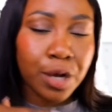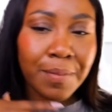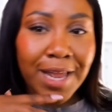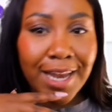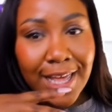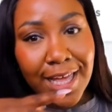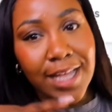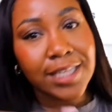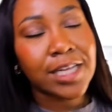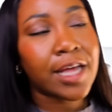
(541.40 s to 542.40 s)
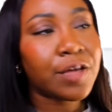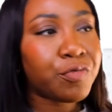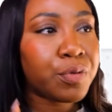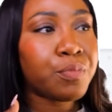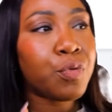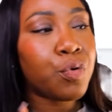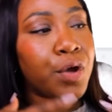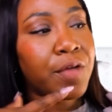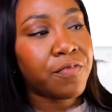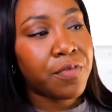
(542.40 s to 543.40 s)
my leads and I give them more
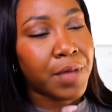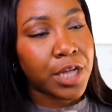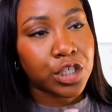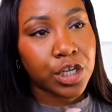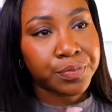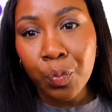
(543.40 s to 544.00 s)
information,